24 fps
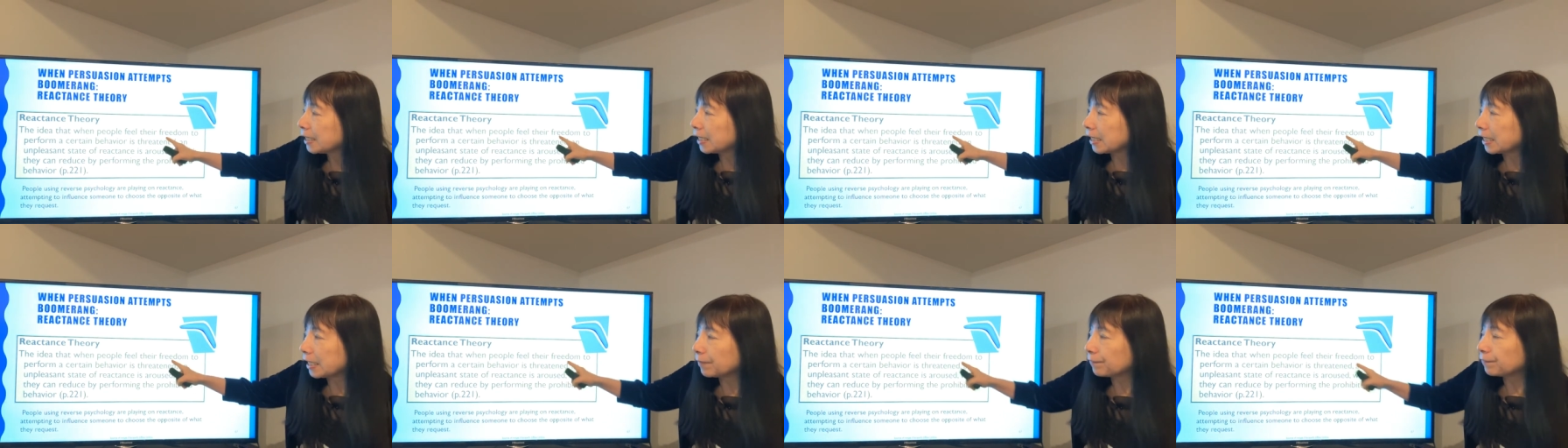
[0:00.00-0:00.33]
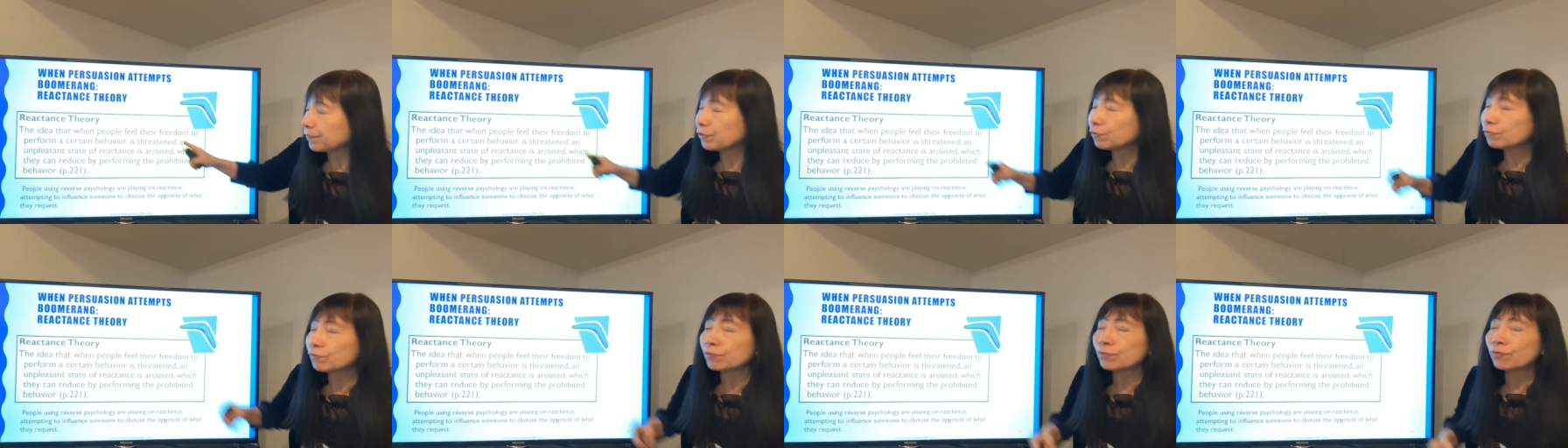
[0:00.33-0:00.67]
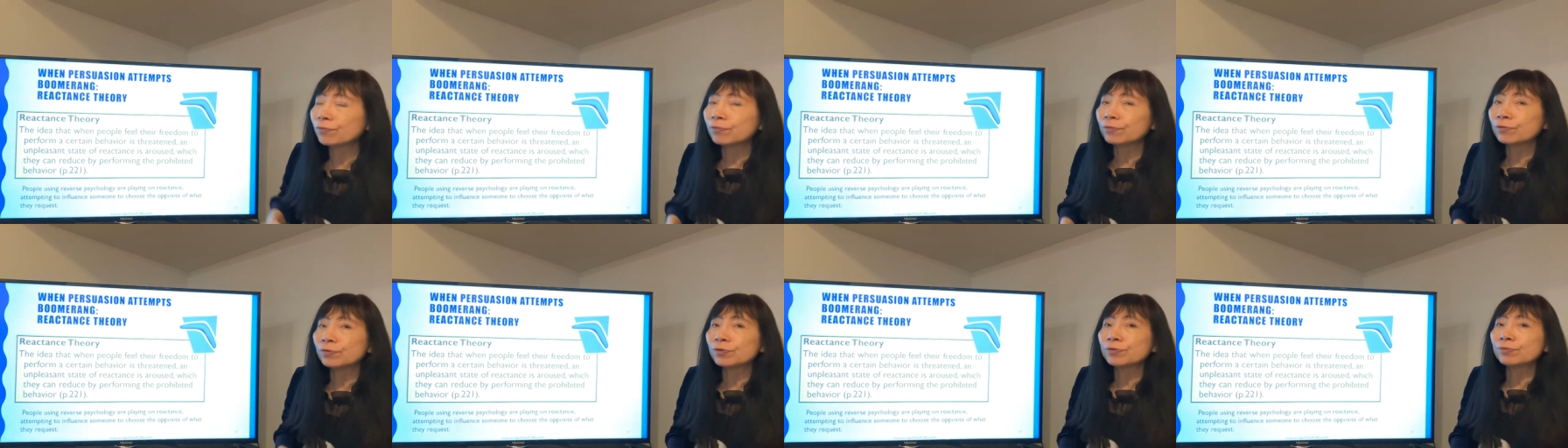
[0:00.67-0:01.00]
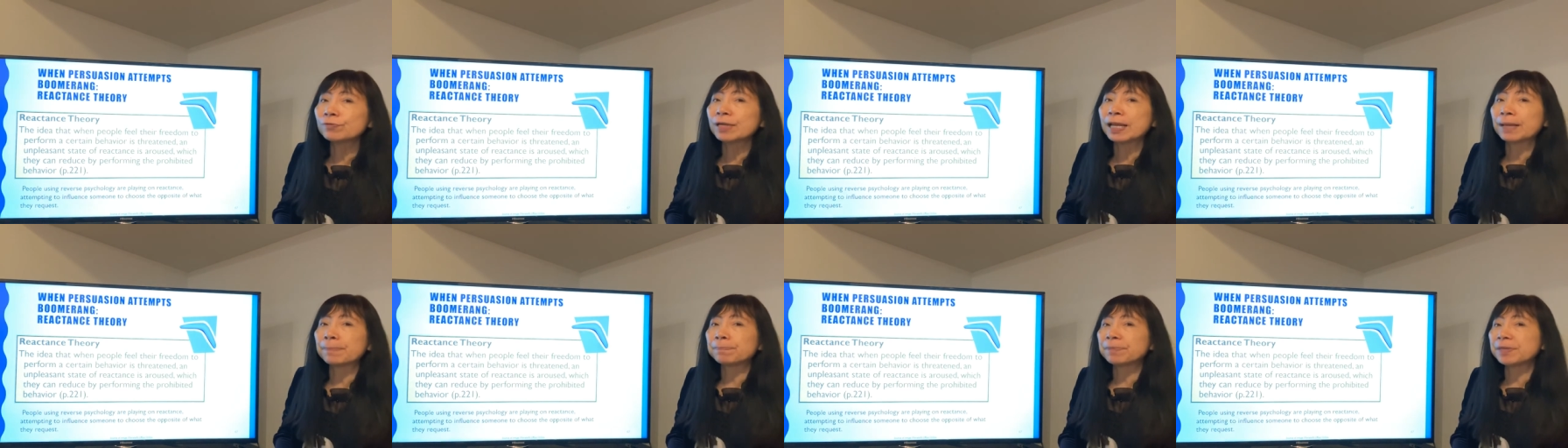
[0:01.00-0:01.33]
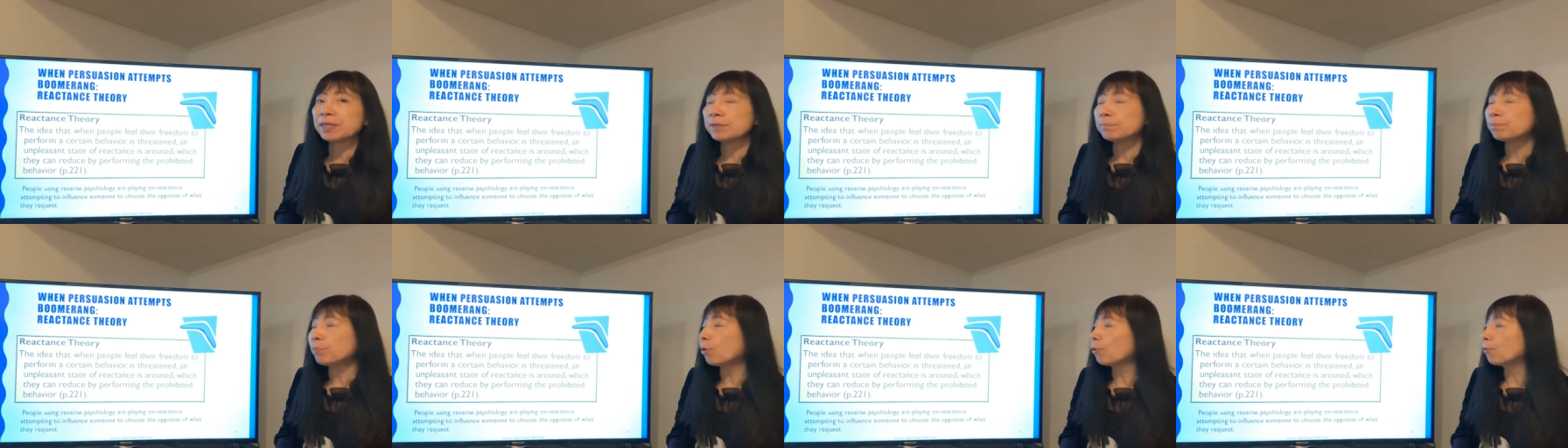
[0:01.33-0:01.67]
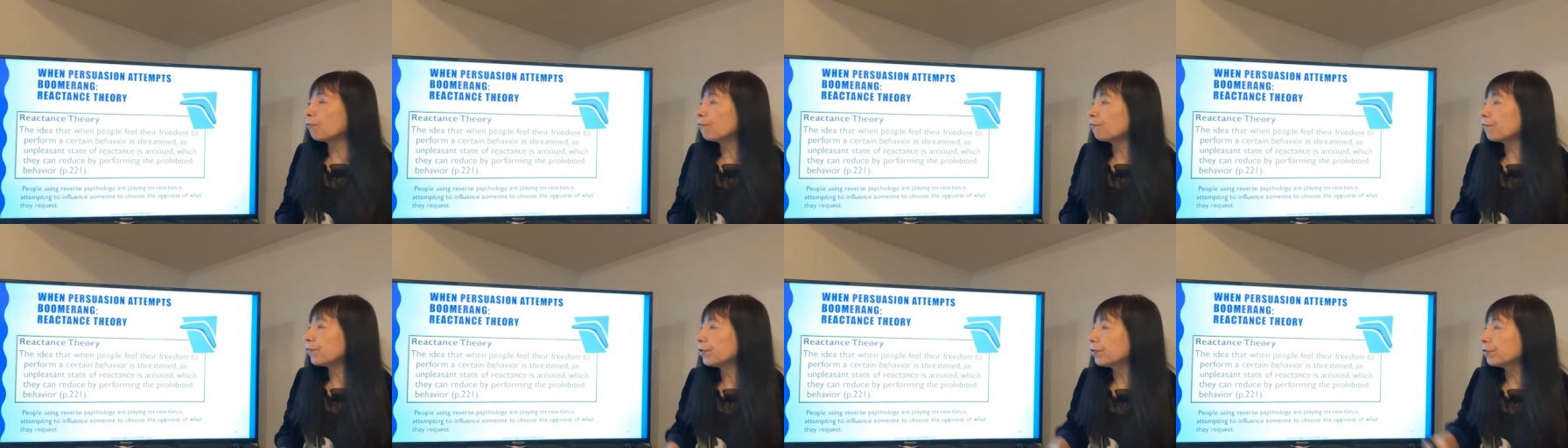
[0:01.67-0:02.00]
if you you that people
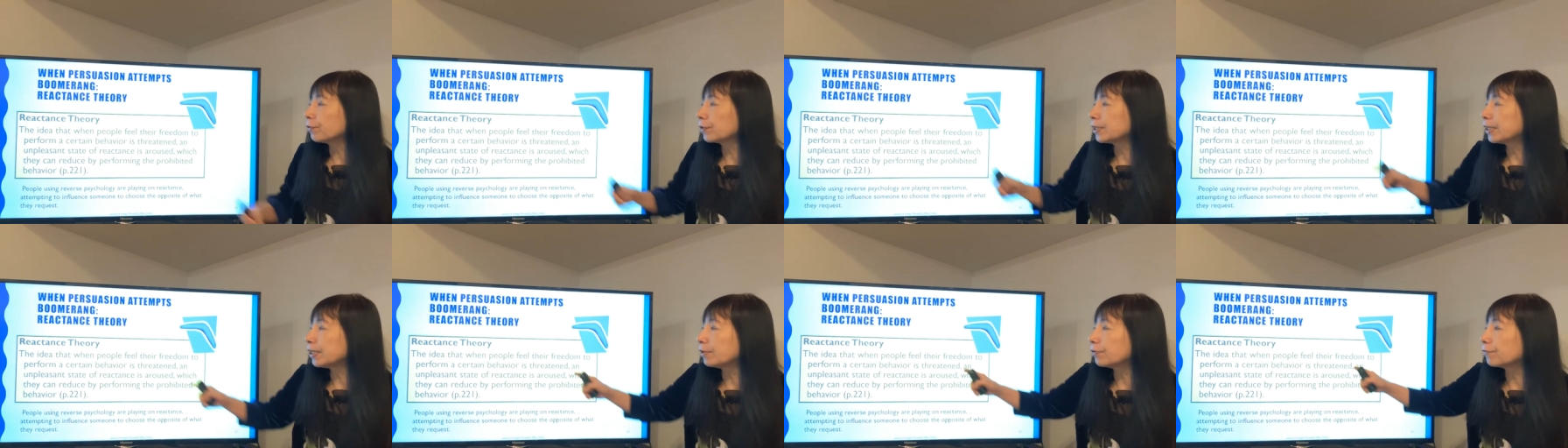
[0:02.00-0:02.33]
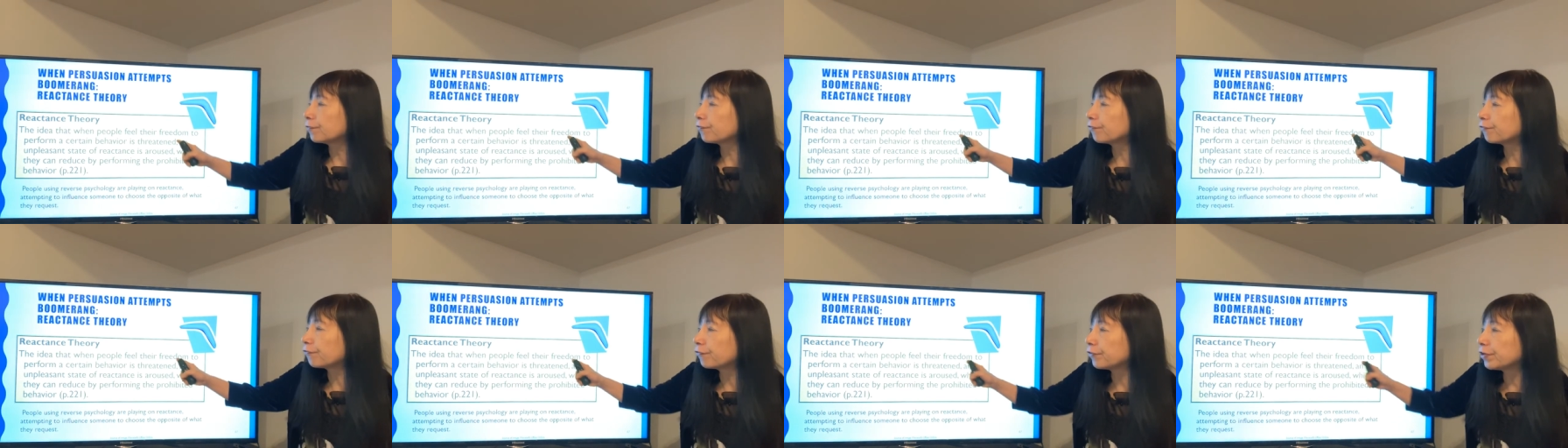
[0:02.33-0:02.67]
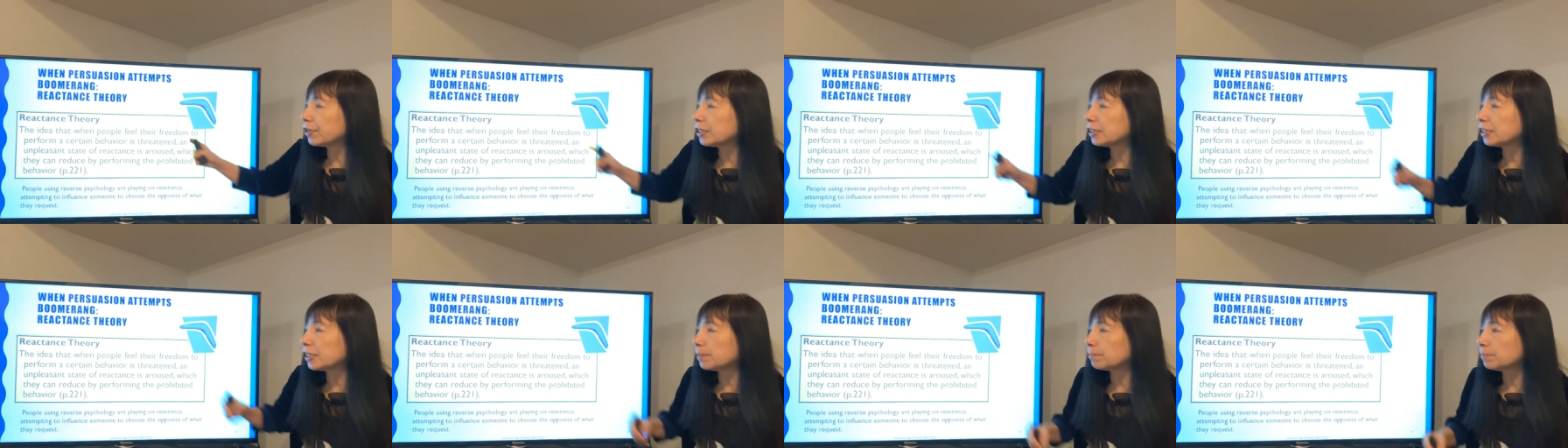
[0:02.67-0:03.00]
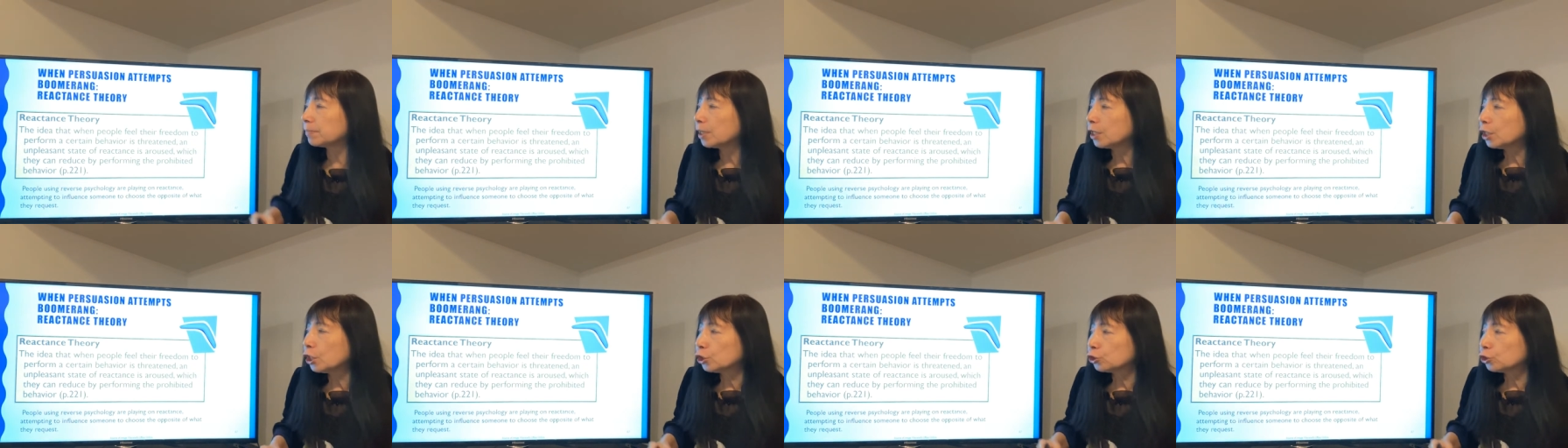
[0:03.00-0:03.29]
feel their freedom